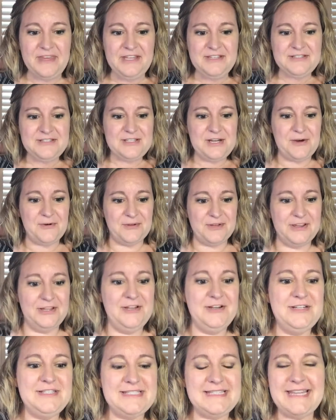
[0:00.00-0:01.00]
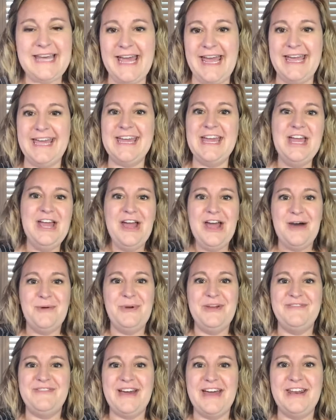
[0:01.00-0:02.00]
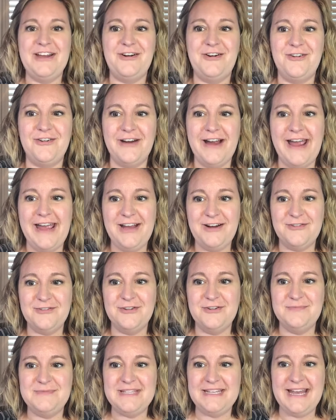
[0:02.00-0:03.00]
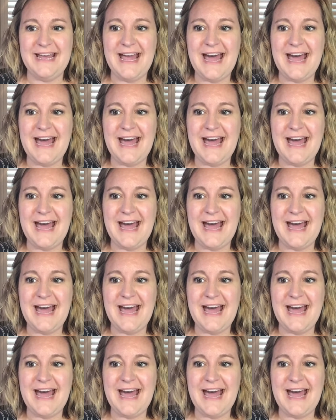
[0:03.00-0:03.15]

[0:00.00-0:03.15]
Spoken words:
So looks like we've got a great group today.